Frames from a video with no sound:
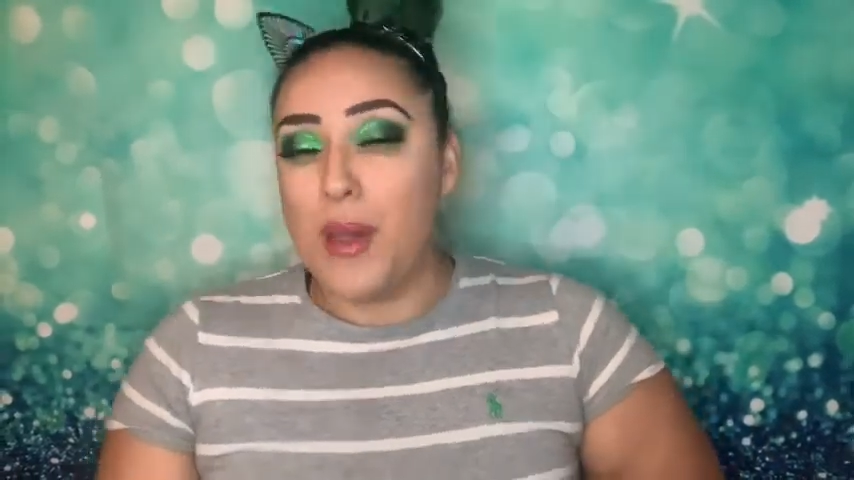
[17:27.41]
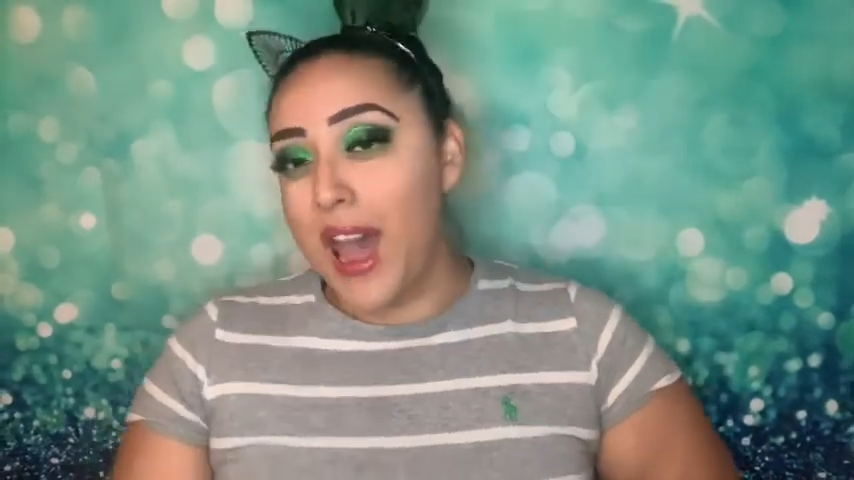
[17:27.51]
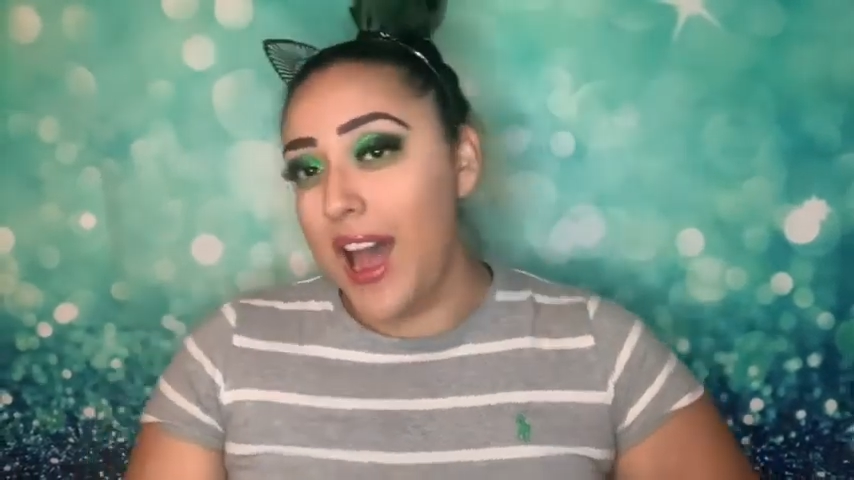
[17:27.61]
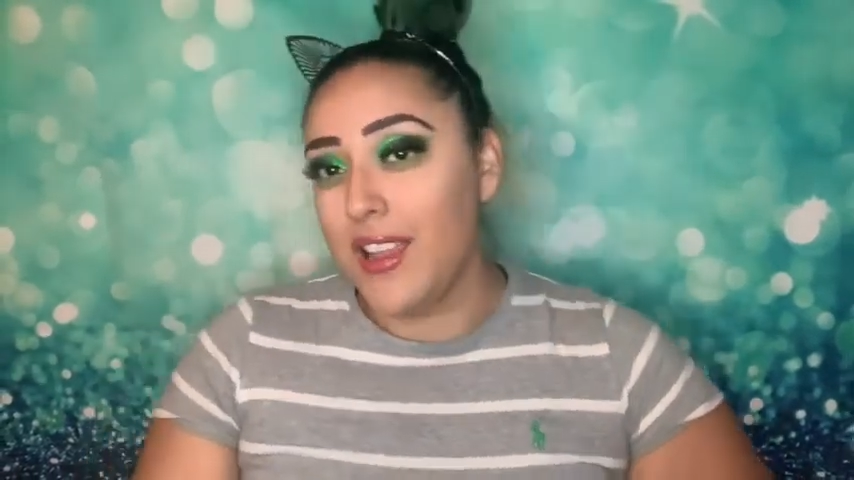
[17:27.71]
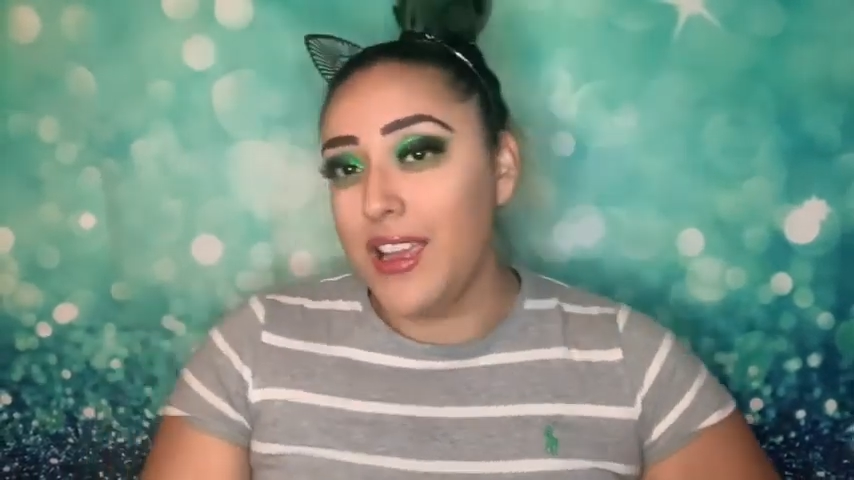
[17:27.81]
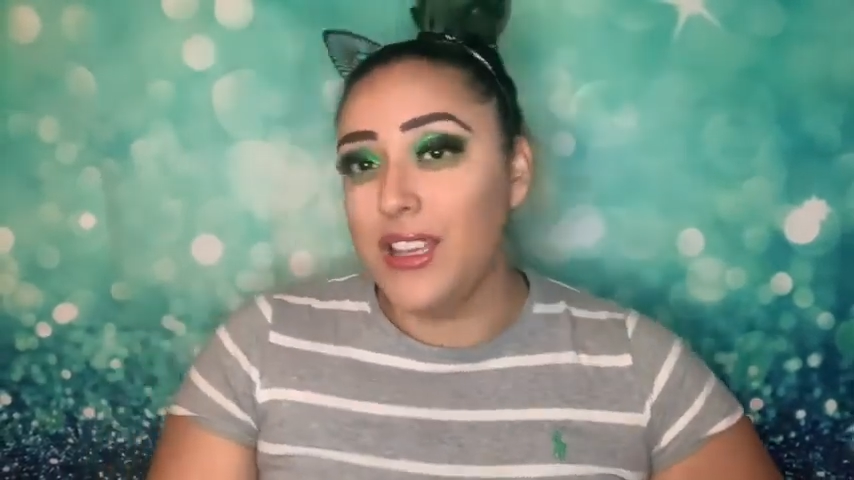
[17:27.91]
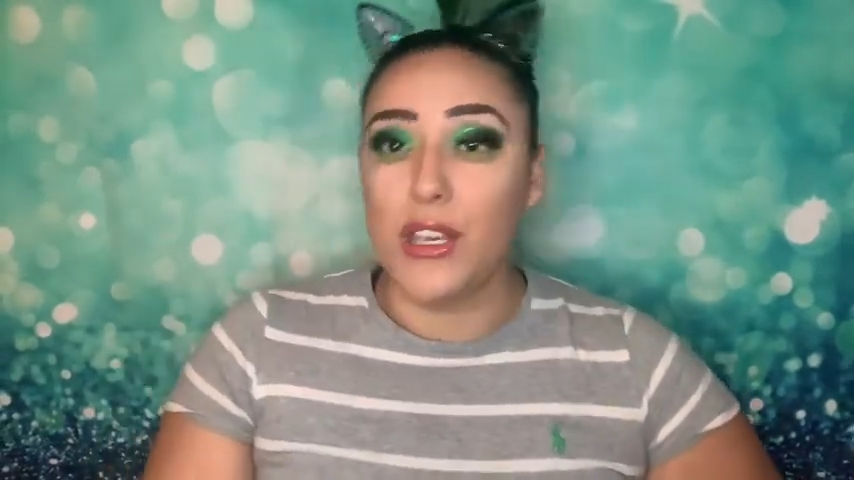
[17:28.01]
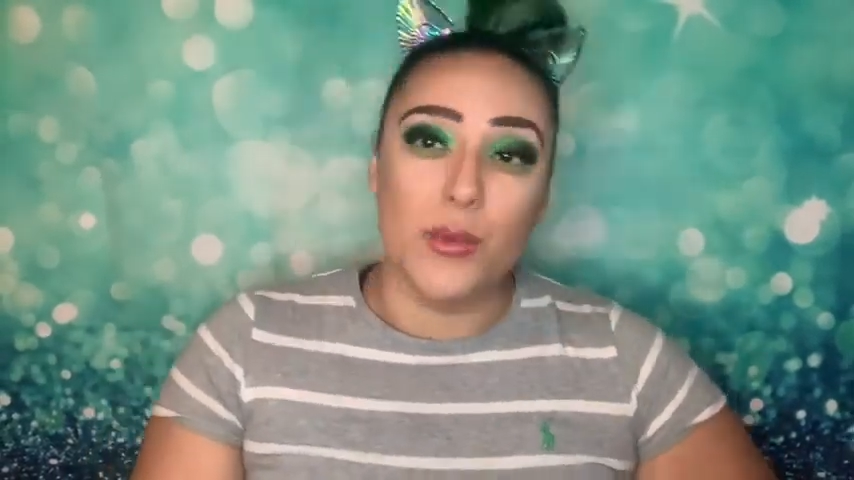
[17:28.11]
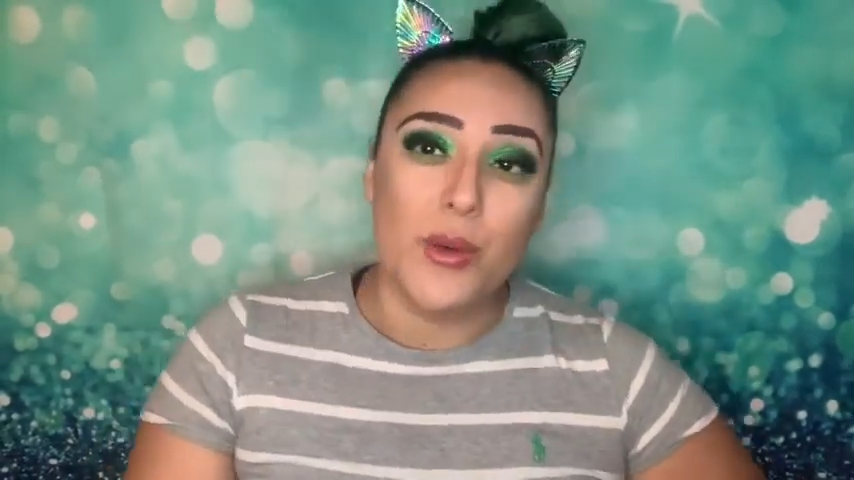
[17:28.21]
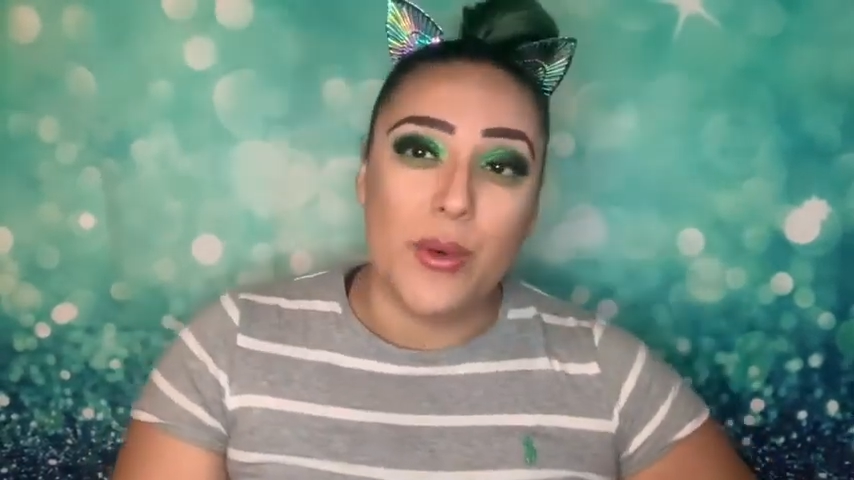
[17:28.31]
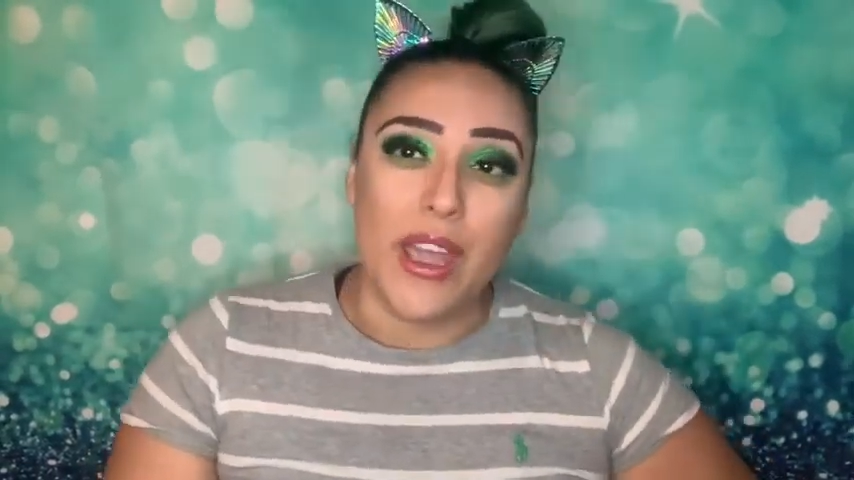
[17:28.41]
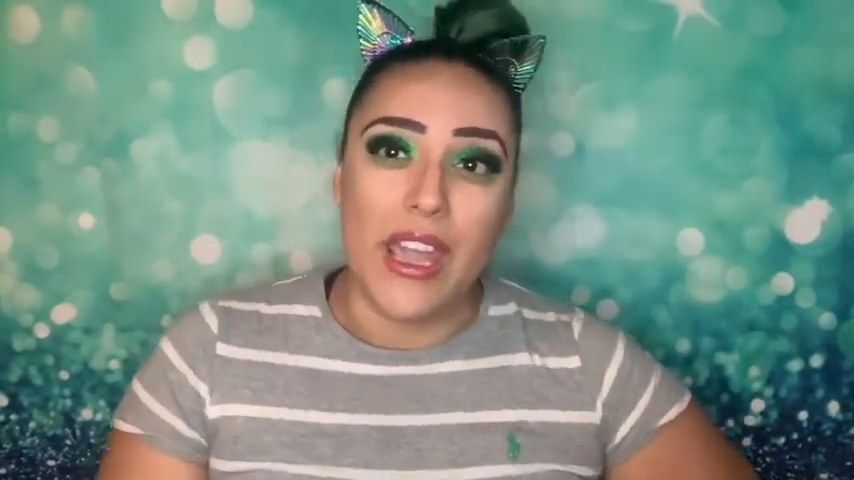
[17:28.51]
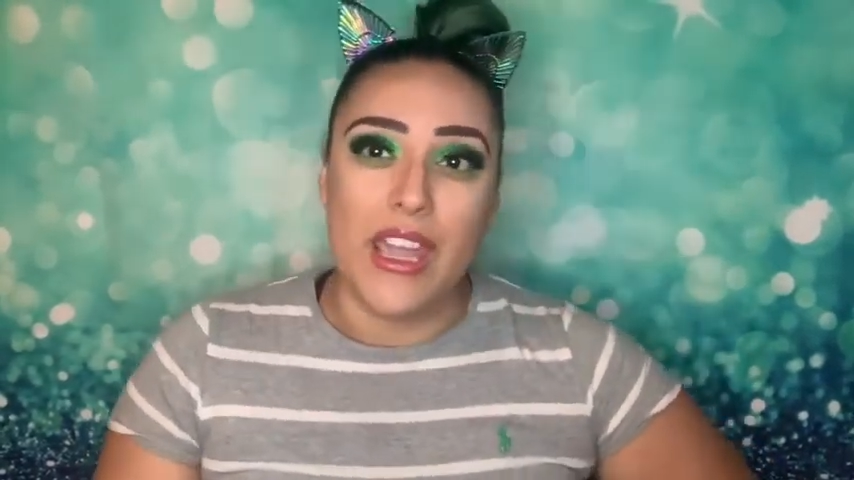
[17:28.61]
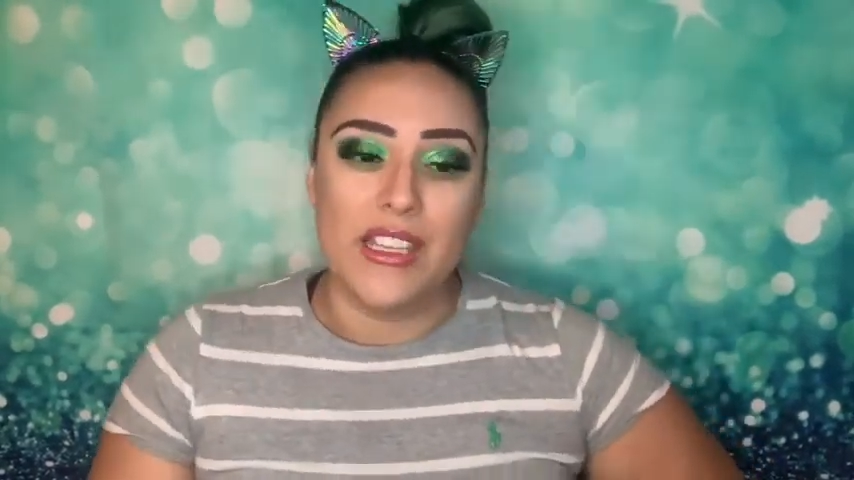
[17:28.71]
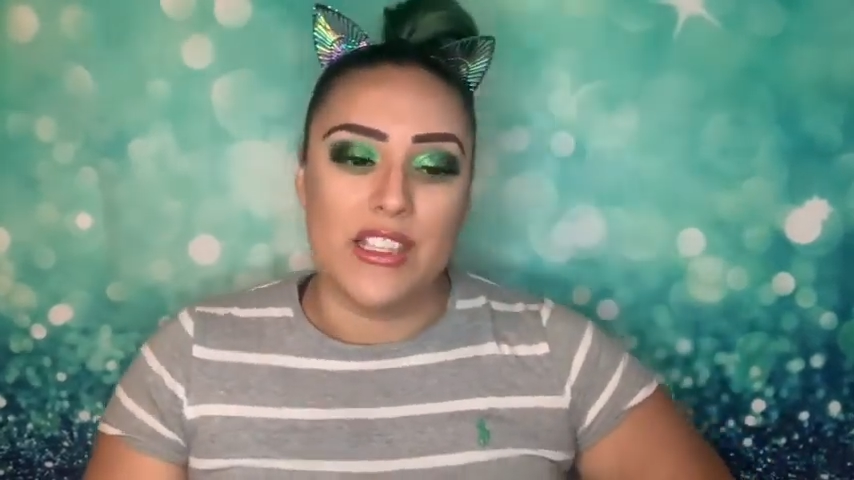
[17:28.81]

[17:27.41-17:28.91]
palette giveaway.